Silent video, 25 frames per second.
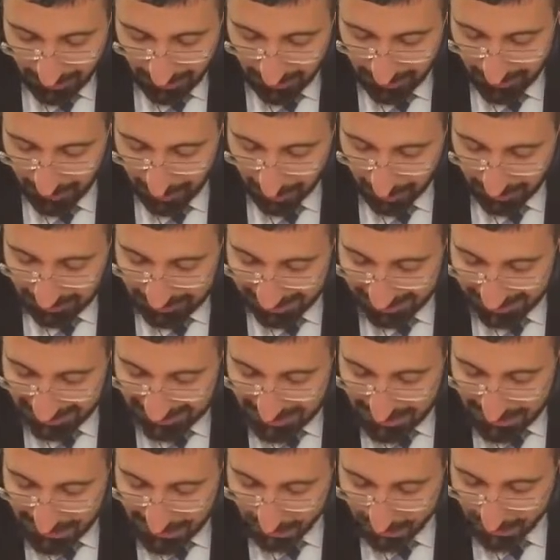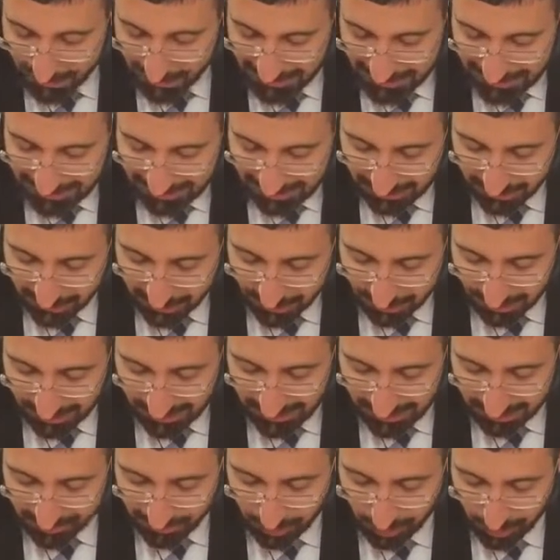V'noda kisod birkat
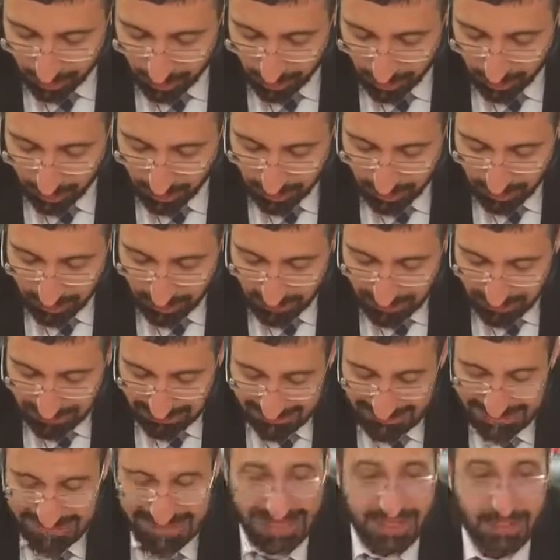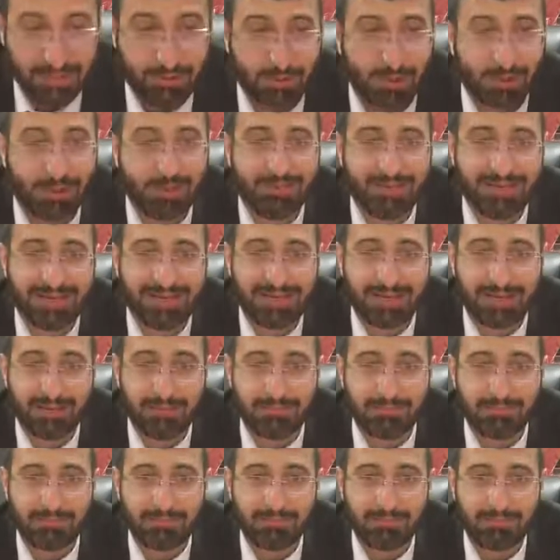kohanim hu gadol
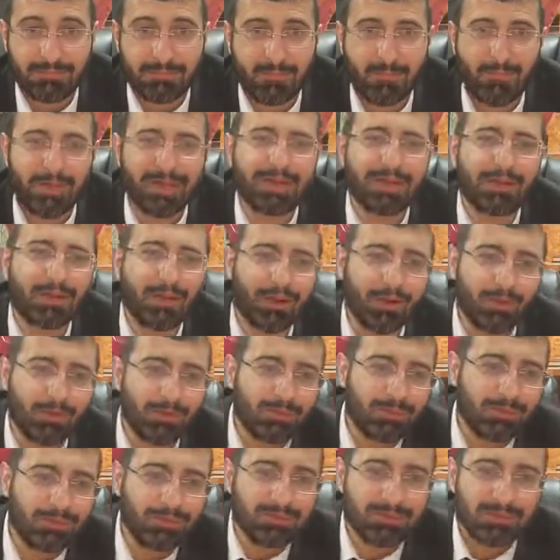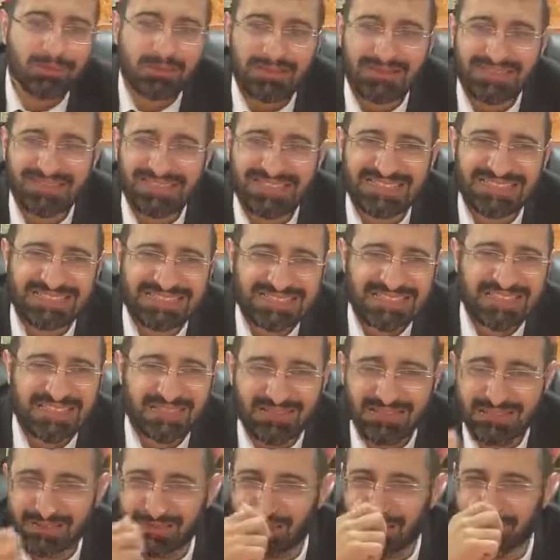v'ram. We know the
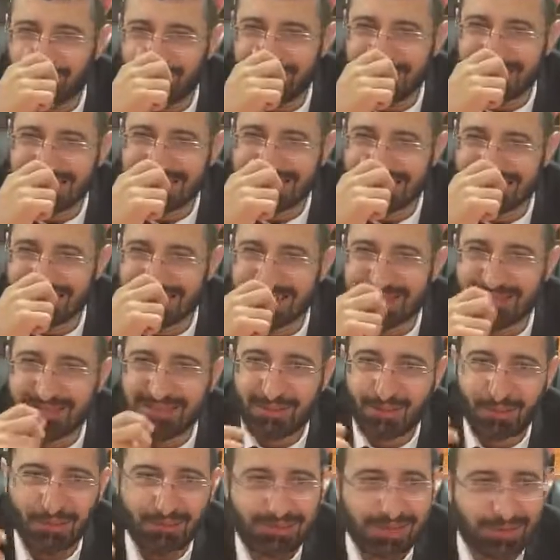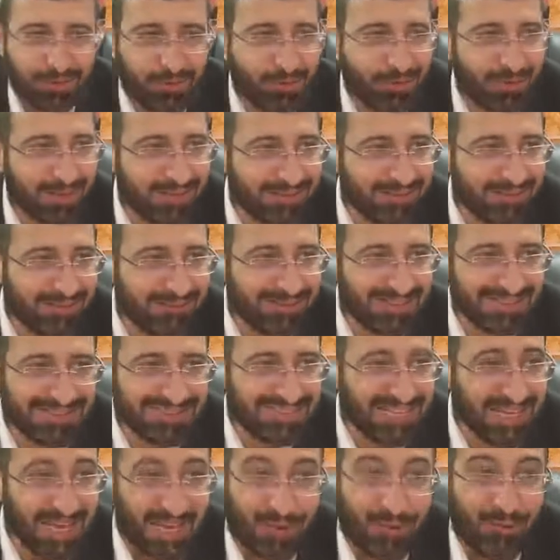secret of blessing of the kohanim is
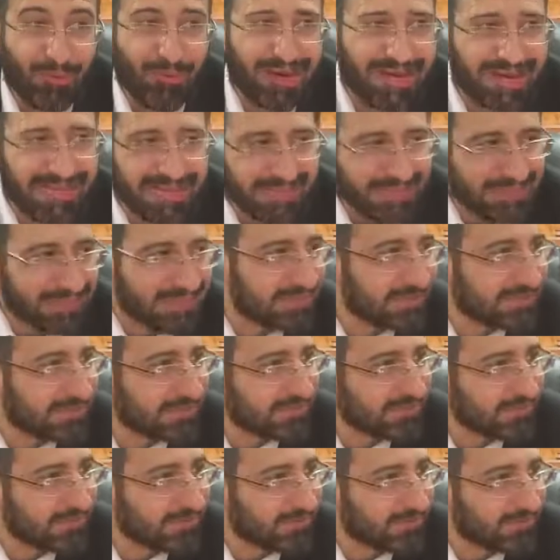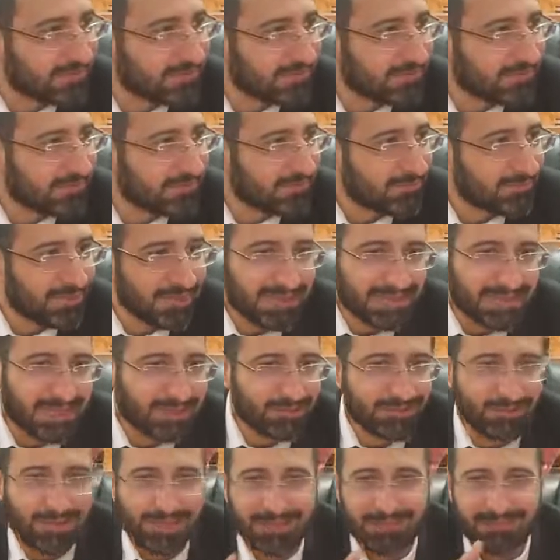the great.
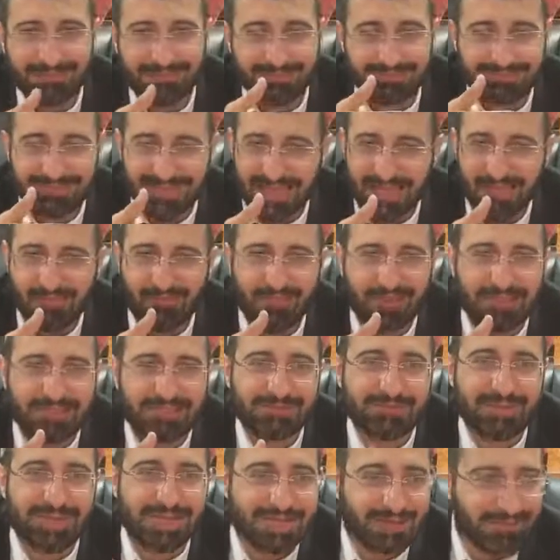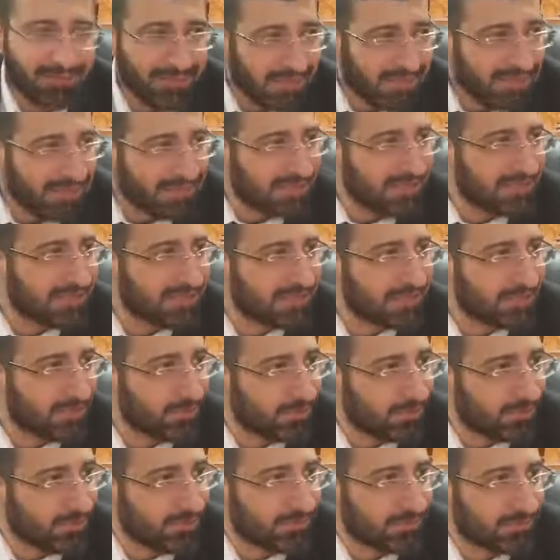Birkat Kohanim nullifies many, many things in the
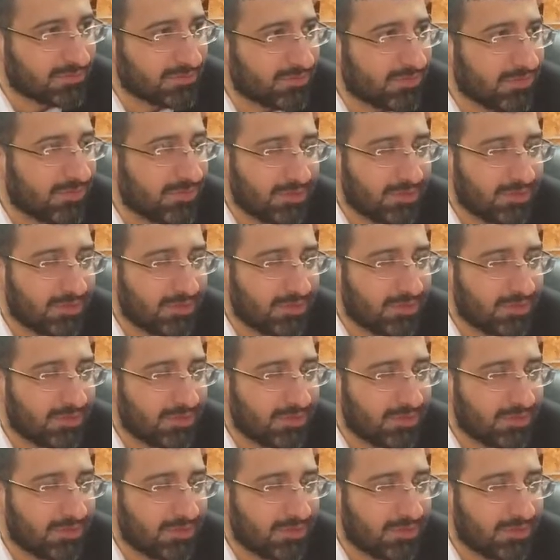world.